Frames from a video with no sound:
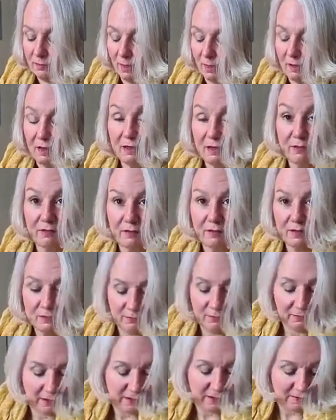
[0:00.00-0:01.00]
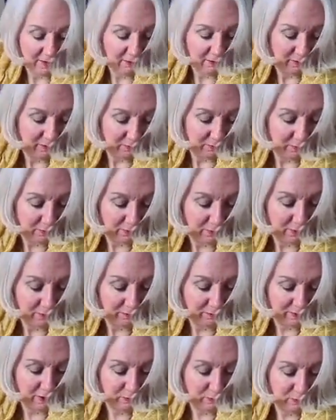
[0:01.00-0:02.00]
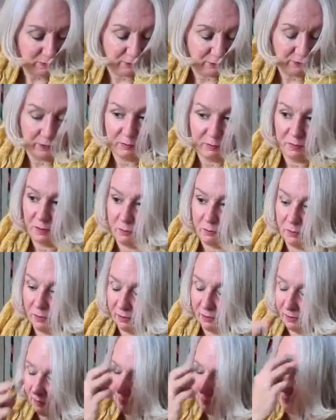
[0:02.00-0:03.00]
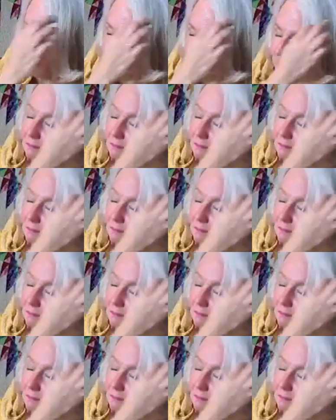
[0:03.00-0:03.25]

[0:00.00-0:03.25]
I have seen to. Actually, one of the Facebook groups I'm on is